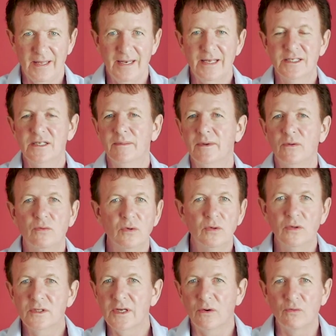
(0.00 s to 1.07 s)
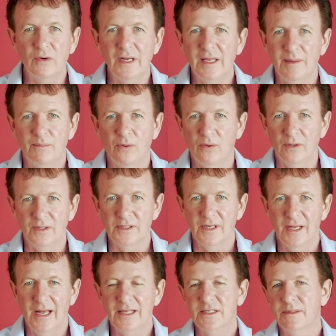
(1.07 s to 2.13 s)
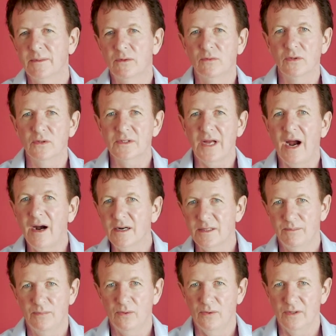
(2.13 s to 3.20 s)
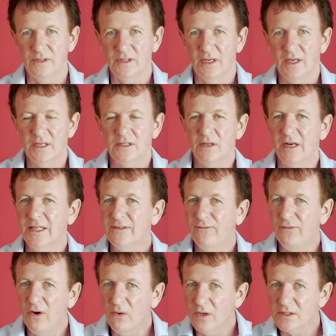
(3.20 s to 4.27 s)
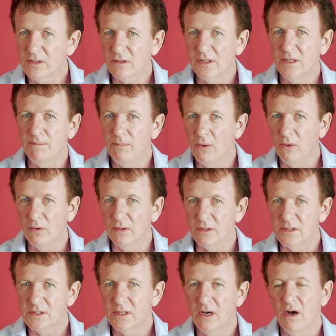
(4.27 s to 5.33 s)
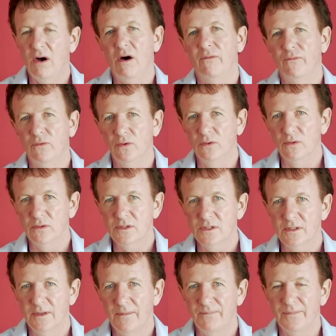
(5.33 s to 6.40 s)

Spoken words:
Now, some of the rules are really important and some of the rules aren't important. So let's focus on the importance of rules.